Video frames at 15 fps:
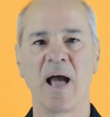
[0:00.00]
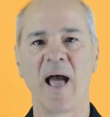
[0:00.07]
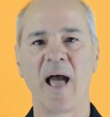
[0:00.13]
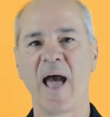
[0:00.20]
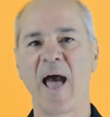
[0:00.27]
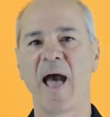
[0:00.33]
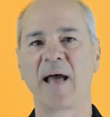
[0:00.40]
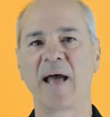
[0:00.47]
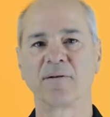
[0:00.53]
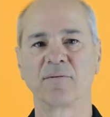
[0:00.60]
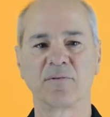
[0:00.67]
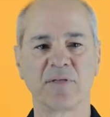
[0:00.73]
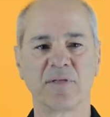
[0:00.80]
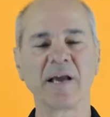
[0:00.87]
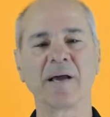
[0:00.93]

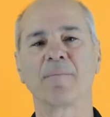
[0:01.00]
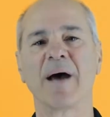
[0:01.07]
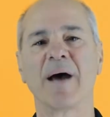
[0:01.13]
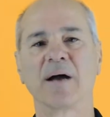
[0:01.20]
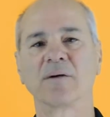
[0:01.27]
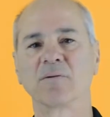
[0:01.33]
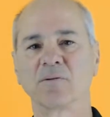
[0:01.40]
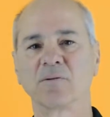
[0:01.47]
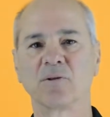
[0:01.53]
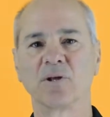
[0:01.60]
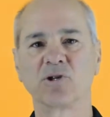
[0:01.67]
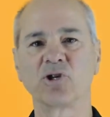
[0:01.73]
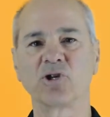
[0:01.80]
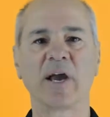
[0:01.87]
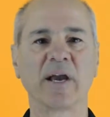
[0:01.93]
And think about
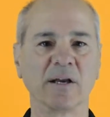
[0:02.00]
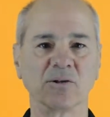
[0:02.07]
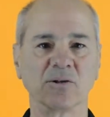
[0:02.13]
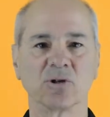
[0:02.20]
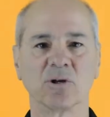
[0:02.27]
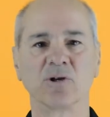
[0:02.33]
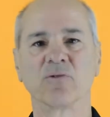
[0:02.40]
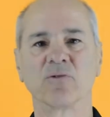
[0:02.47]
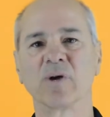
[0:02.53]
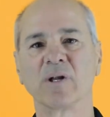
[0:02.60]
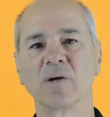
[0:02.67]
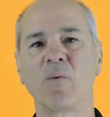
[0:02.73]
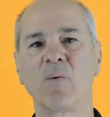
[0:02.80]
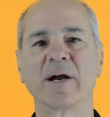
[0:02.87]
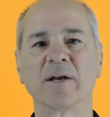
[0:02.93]
the change. You
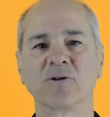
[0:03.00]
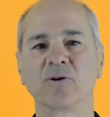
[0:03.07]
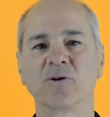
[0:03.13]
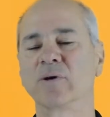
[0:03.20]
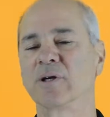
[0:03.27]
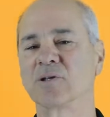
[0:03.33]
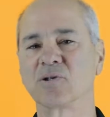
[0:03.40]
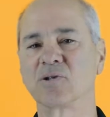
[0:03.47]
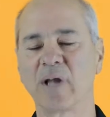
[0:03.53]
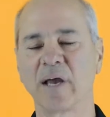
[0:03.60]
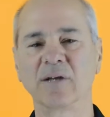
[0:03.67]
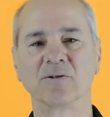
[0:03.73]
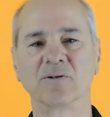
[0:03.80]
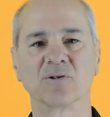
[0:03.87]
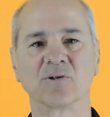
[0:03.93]
really want to do it in
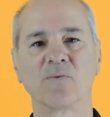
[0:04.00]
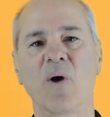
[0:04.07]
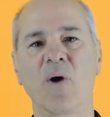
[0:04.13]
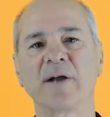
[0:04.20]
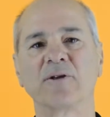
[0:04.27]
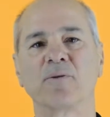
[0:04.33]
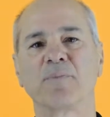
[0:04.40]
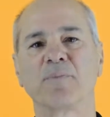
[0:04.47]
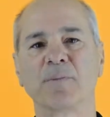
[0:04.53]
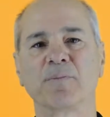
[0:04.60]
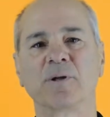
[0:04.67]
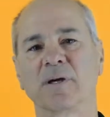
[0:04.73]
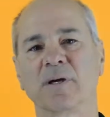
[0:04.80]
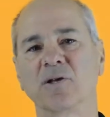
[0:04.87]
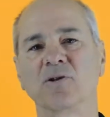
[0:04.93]
stages. You want your
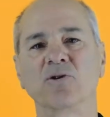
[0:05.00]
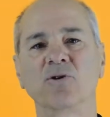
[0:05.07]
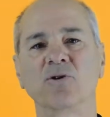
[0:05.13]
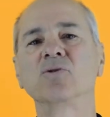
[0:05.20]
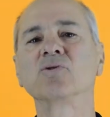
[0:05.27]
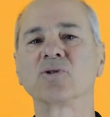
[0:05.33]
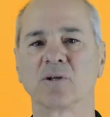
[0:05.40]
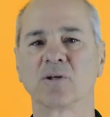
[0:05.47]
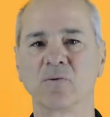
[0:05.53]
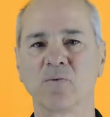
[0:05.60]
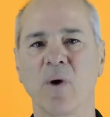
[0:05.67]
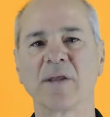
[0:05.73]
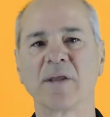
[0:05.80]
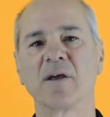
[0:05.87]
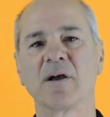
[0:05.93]
people to get used to
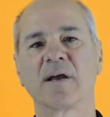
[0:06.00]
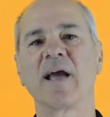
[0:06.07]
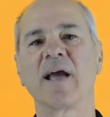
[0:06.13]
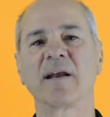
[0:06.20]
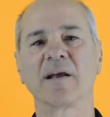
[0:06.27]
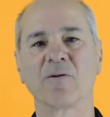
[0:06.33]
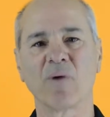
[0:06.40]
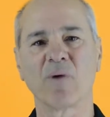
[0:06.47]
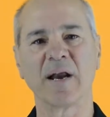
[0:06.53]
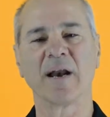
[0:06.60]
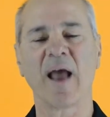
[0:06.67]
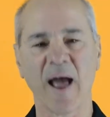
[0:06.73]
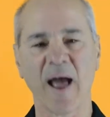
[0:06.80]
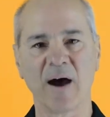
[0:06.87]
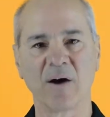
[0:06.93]
what they're getting right
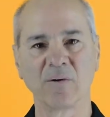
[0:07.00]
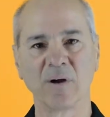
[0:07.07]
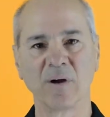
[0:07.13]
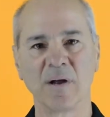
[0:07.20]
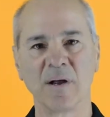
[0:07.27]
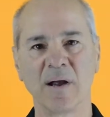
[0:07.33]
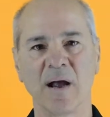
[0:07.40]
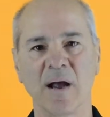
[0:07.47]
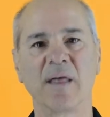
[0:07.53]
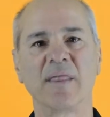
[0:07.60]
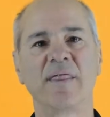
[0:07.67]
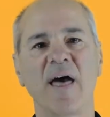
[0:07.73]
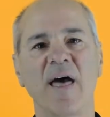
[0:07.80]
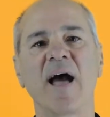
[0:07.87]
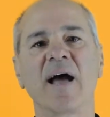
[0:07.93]
now,
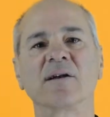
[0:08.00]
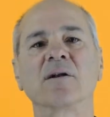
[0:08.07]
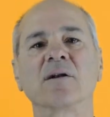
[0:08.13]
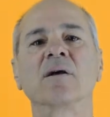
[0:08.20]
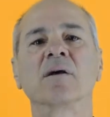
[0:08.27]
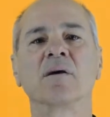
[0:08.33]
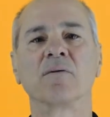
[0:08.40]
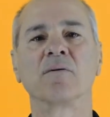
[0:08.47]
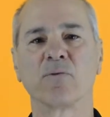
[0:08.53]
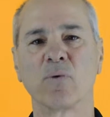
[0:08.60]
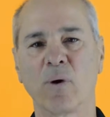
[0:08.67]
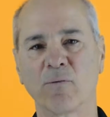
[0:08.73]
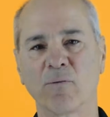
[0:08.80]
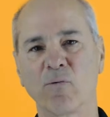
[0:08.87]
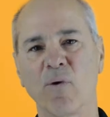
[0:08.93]
and then
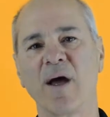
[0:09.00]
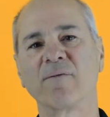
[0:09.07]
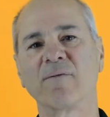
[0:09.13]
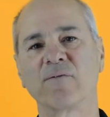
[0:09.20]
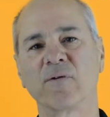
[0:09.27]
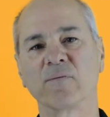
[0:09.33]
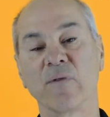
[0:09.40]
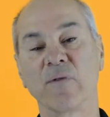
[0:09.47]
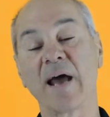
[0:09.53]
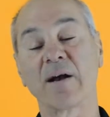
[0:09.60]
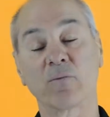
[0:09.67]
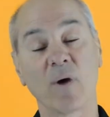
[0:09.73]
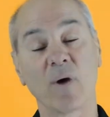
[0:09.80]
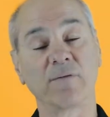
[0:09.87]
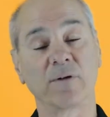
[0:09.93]
through not
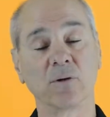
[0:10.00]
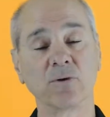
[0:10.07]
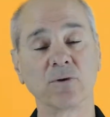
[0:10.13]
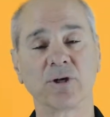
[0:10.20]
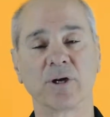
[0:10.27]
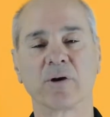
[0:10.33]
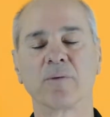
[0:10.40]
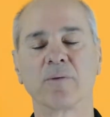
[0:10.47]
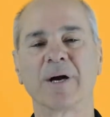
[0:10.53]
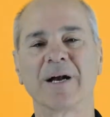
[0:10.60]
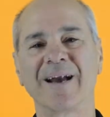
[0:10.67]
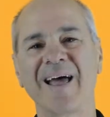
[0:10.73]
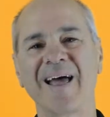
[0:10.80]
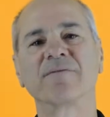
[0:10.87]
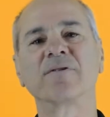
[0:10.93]
a revolutionary, but
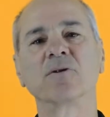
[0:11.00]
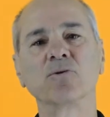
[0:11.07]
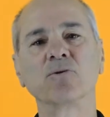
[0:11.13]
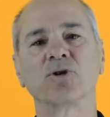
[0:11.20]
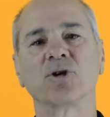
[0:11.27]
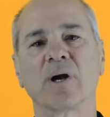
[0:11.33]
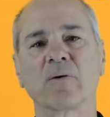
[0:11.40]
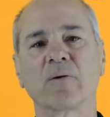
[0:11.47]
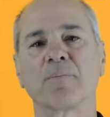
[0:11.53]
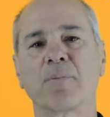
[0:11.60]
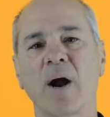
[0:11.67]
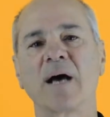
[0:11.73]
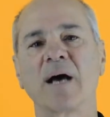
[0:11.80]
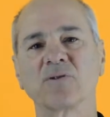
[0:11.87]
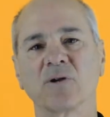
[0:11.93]
an evolutionary
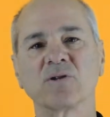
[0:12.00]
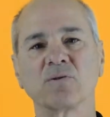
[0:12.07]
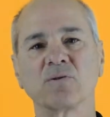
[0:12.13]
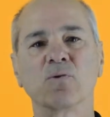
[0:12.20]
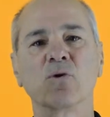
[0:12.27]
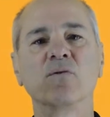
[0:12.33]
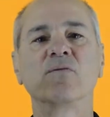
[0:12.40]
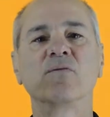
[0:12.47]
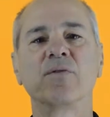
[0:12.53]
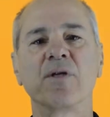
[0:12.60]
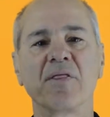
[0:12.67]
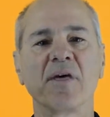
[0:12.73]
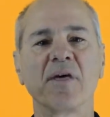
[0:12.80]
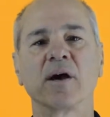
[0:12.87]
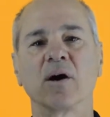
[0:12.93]
process, move
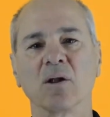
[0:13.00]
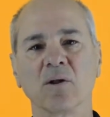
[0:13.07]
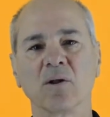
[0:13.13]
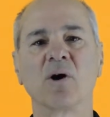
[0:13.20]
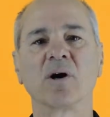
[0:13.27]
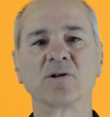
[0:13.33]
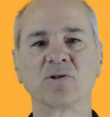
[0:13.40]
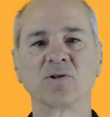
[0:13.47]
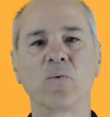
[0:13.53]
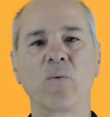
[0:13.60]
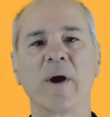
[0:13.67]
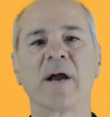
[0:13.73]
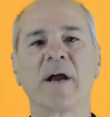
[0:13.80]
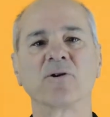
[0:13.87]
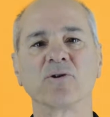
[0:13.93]
the thing along to
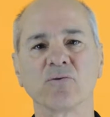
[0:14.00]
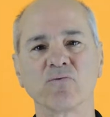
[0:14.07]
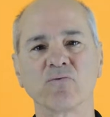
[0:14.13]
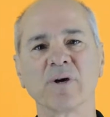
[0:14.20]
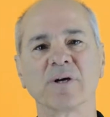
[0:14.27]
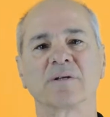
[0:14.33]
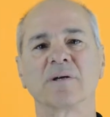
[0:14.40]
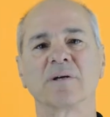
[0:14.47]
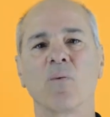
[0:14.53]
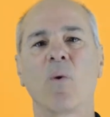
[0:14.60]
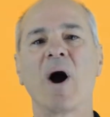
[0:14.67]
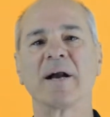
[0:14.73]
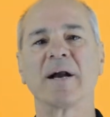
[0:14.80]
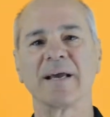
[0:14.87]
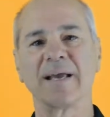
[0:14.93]
where you really
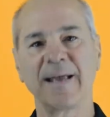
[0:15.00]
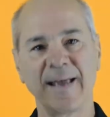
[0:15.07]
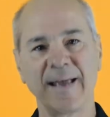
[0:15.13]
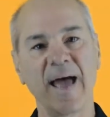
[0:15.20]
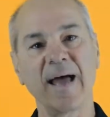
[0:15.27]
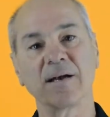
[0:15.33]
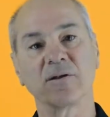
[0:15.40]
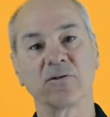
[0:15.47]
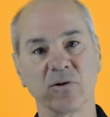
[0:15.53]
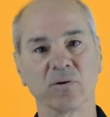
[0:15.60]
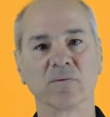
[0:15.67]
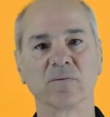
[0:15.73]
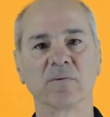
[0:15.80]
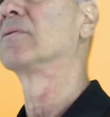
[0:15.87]
want to get to,